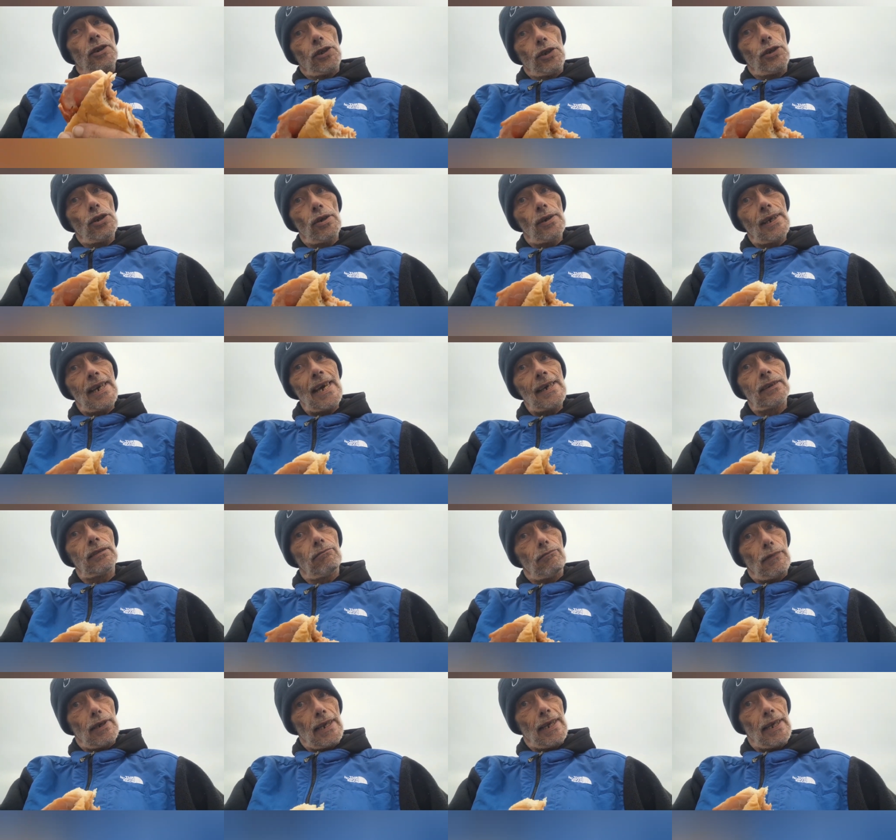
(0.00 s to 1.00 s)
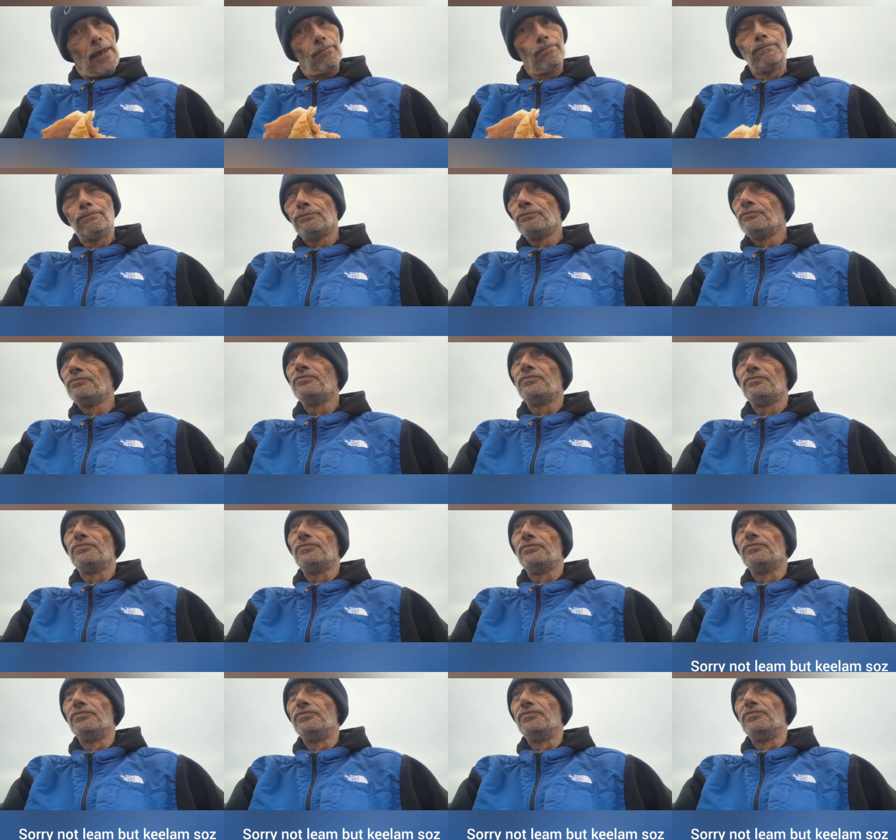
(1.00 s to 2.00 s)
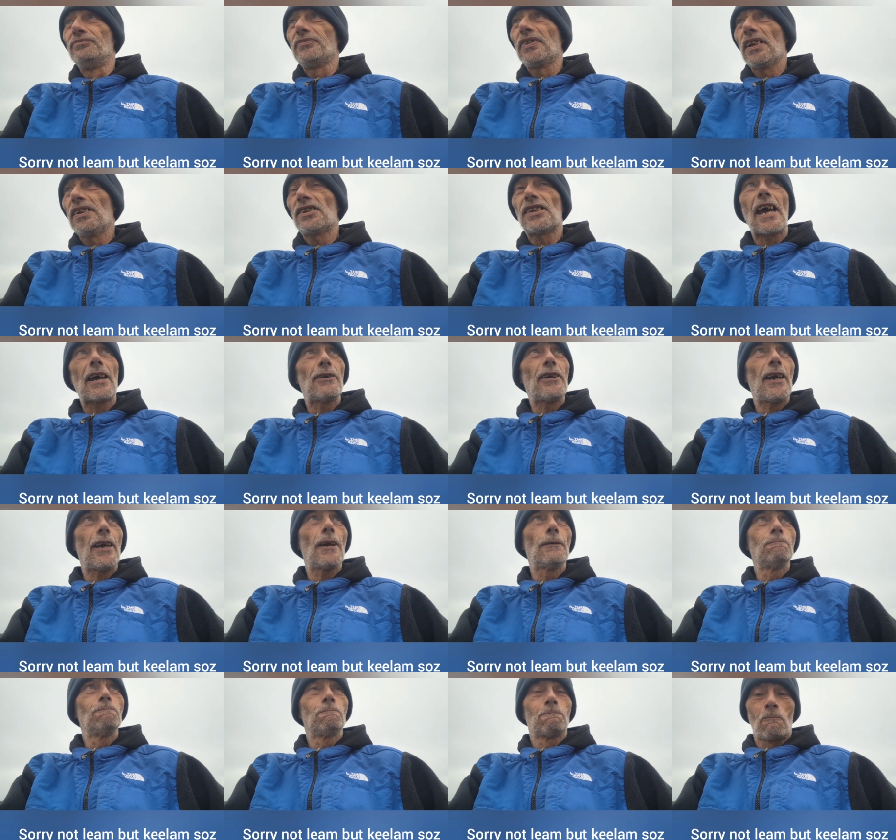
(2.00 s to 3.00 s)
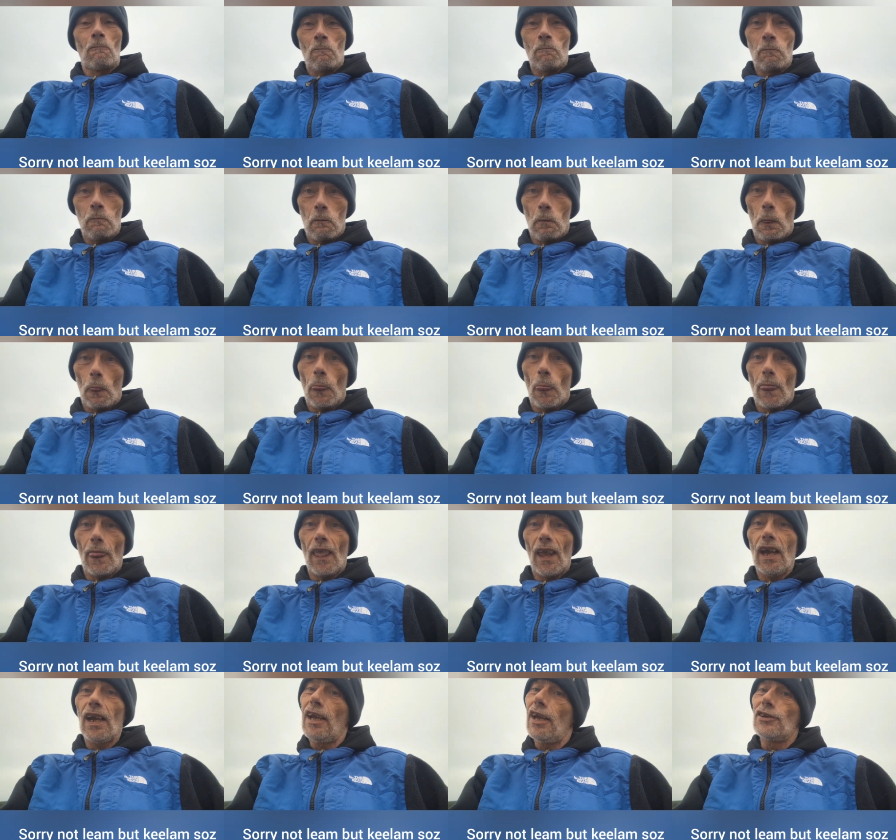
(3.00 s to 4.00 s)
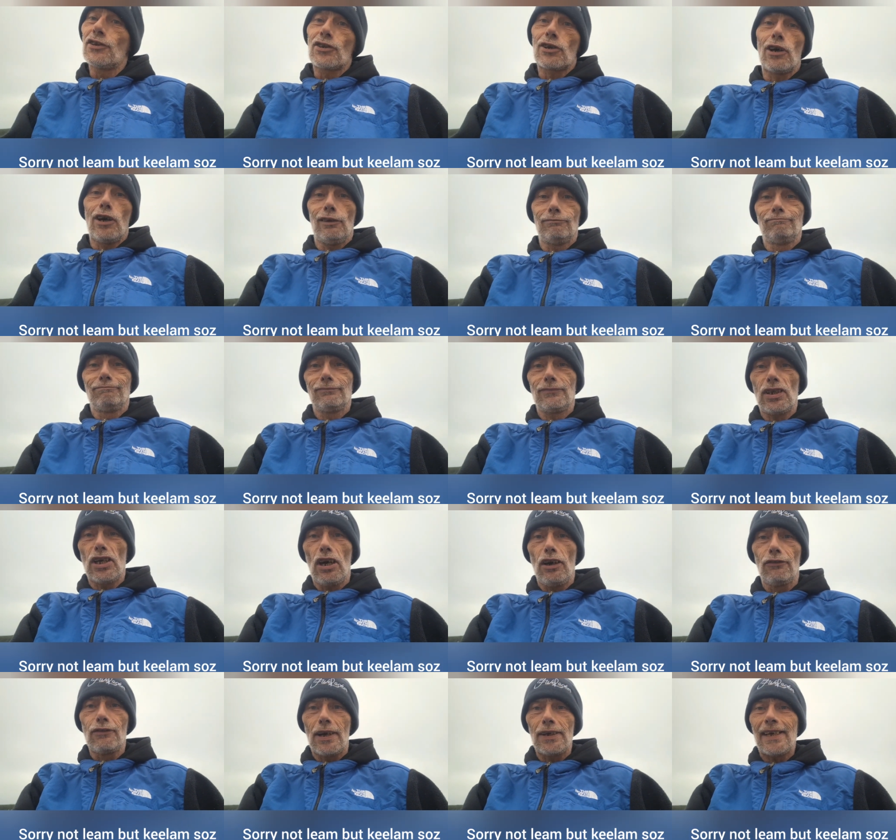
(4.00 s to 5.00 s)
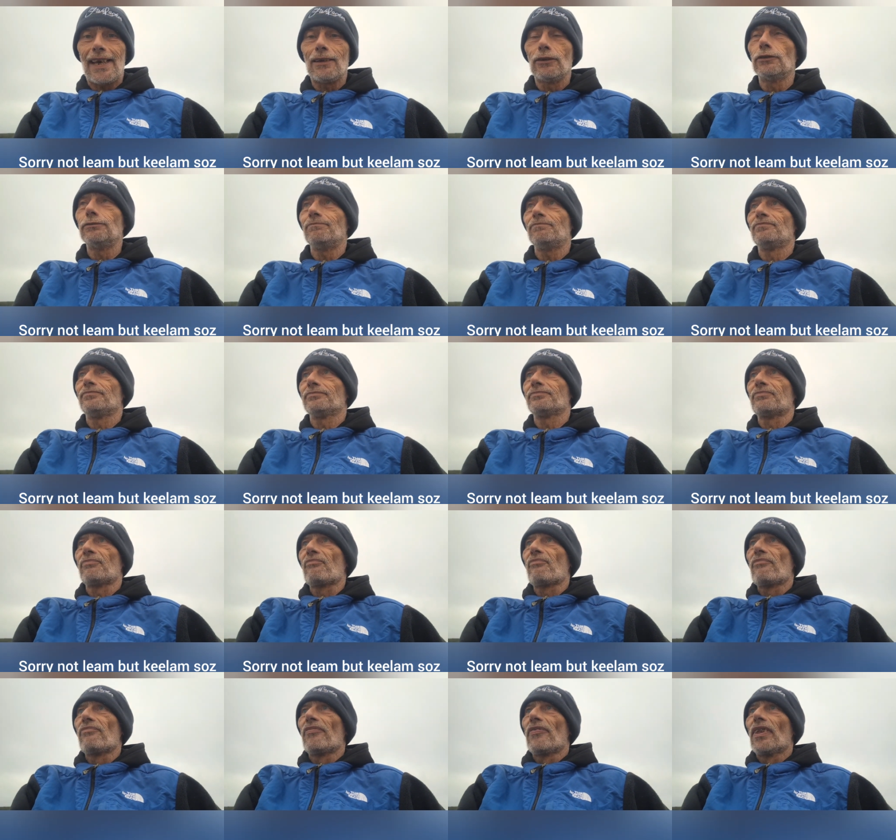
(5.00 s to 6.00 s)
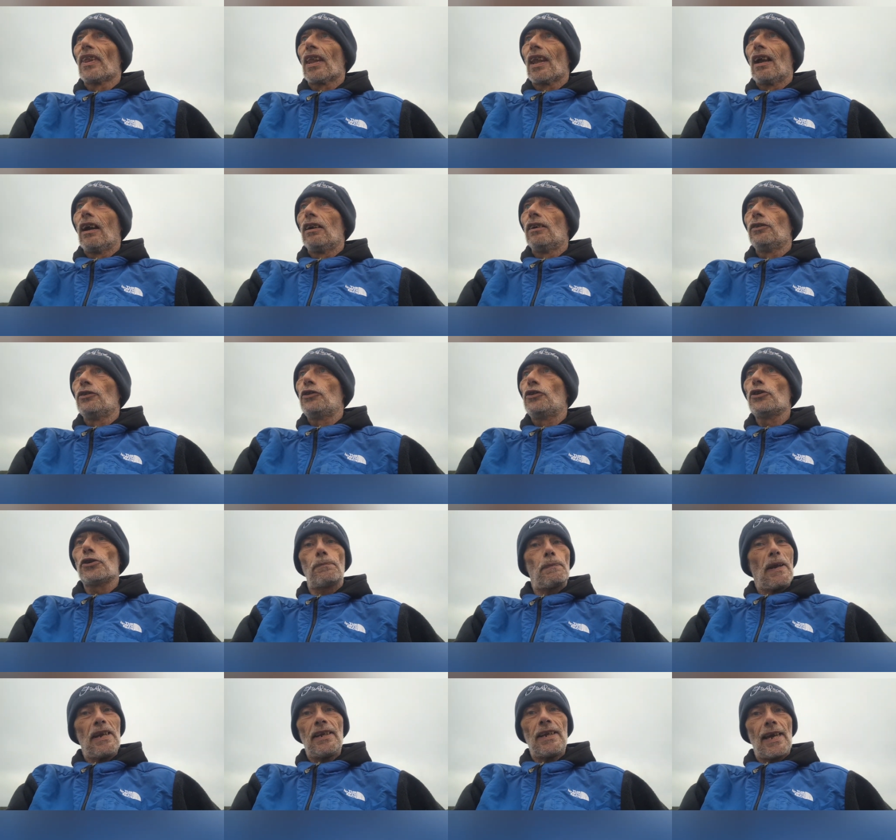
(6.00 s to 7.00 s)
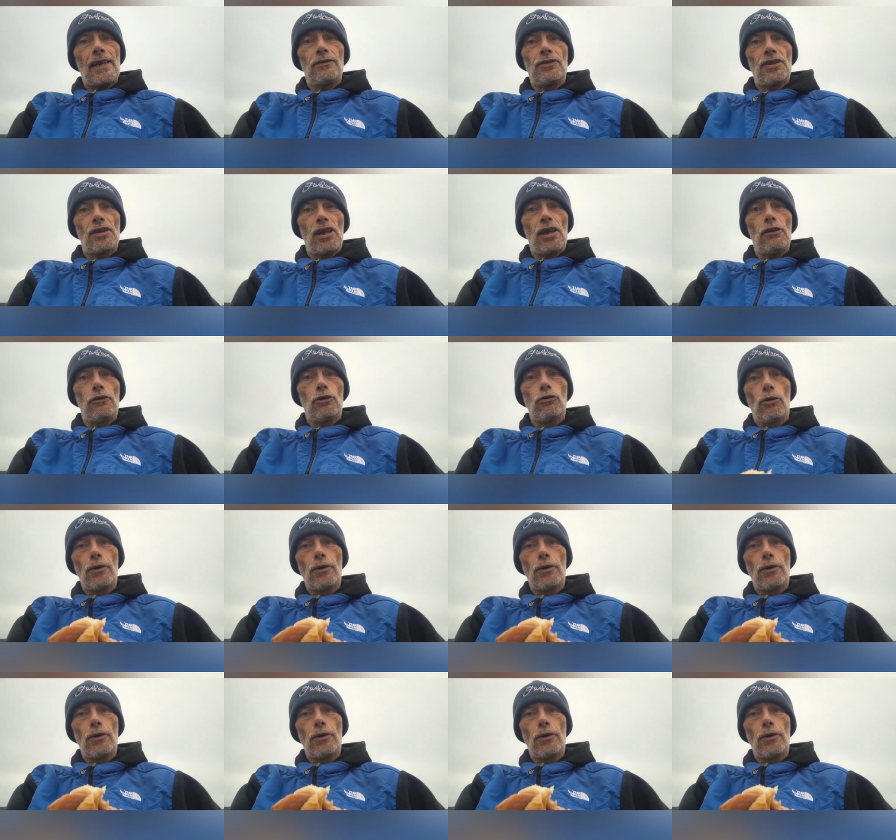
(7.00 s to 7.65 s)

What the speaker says: Young lad Liam is down here. He's got a rod out. Just been down to the local